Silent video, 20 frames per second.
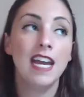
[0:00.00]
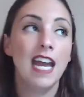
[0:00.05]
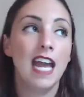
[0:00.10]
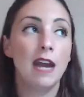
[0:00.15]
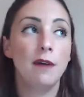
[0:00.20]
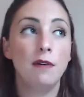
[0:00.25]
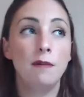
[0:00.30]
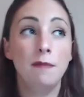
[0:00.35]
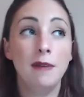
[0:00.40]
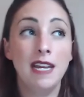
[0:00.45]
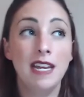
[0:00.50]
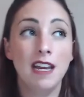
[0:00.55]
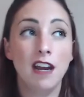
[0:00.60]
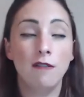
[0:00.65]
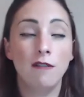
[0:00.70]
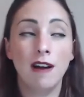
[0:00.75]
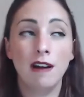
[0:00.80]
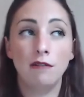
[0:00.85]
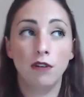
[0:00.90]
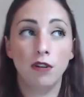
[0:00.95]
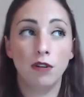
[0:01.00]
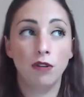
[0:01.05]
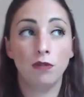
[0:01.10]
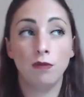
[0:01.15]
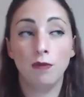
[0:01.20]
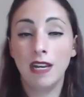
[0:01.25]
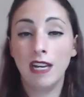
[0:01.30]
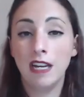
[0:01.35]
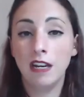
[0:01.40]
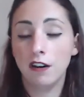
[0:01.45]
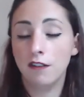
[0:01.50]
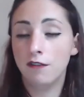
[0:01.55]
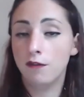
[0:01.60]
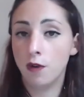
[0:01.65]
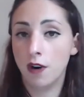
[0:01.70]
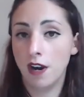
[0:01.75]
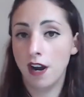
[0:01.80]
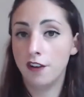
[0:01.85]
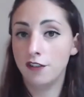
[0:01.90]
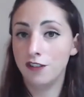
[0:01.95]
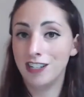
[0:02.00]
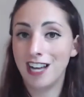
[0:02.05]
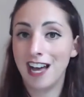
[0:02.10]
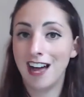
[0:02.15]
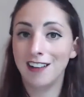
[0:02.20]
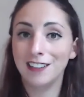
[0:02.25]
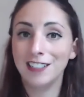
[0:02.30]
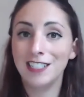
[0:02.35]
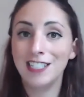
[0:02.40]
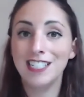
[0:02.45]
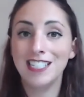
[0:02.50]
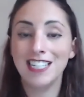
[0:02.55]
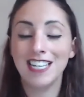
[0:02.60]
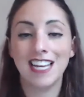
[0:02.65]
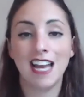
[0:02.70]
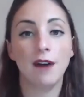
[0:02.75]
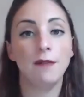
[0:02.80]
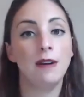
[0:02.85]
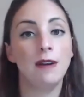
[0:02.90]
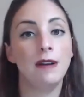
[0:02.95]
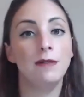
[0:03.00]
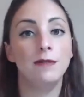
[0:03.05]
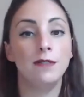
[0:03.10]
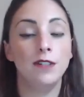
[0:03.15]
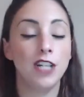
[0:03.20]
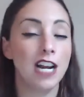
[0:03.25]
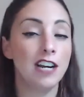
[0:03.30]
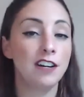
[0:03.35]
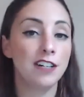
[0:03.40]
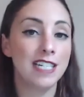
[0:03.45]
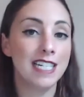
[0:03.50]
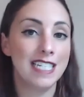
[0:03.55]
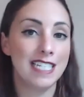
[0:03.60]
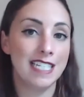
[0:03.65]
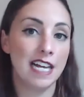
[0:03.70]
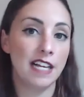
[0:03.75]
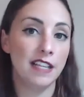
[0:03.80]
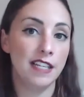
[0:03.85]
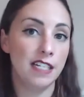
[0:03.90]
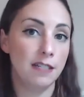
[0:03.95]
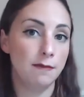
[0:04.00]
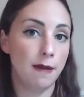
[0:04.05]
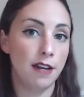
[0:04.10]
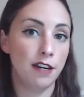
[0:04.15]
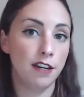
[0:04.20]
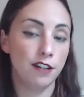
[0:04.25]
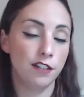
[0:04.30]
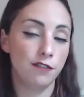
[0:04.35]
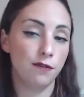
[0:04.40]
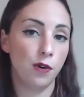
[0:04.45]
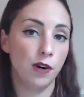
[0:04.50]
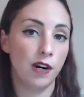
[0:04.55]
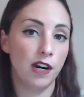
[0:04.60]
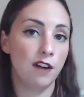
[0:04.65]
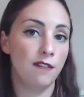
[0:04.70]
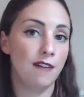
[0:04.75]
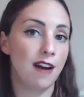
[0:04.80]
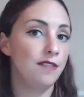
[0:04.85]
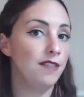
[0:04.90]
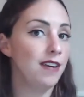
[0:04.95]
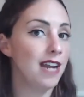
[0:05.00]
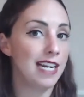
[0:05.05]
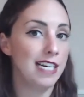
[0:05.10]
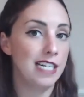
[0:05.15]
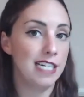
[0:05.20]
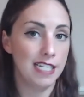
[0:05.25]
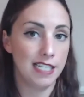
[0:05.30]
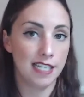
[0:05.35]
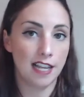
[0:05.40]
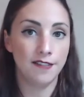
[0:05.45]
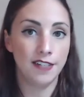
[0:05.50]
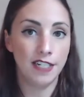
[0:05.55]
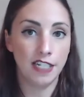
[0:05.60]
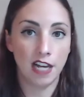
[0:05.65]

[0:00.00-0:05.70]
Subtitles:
it would be around $300 or $400, yet we generally sell these bundles for around $97.